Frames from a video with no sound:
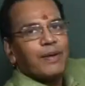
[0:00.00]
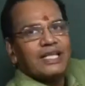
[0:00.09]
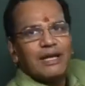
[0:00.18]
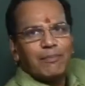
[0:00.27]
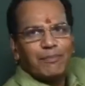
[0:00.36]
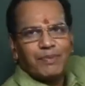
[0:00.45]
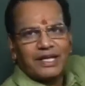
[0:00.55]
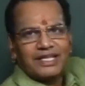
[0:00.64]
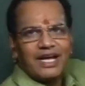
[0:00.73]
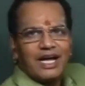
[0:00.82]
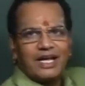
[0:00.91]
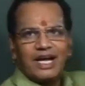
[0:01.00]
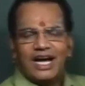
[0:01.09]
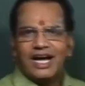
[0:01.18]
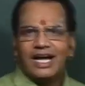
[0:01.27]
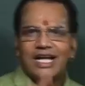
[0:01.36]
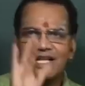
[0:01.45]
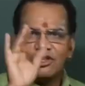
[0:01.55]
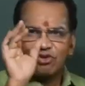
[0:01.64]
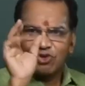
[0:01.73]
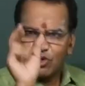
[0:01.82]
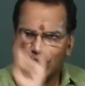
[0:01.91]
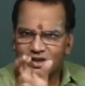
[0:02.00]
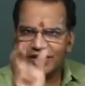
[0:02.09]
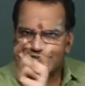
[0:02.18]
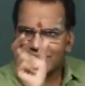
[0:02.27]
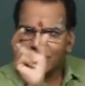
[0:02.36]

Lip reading: Pada Pradhanaha. Through this